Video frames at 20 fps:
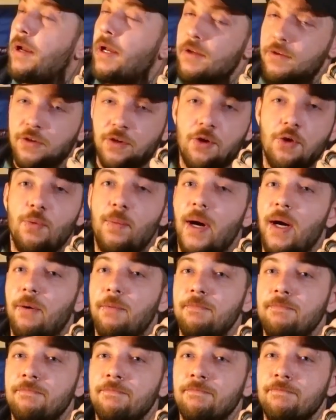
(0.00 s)
It's a cool
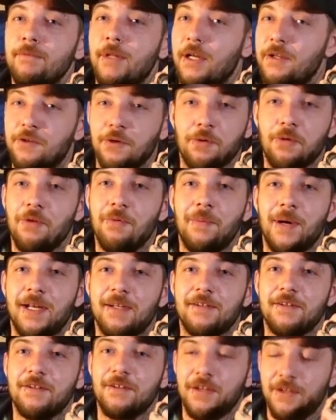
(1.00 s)
belt, that's all that
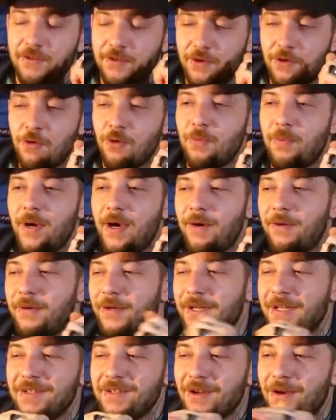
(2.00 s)
matters. It's a cool belt
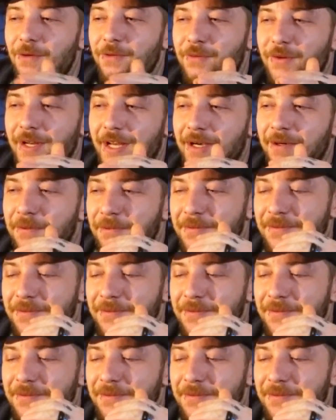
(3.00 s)
and it's over now.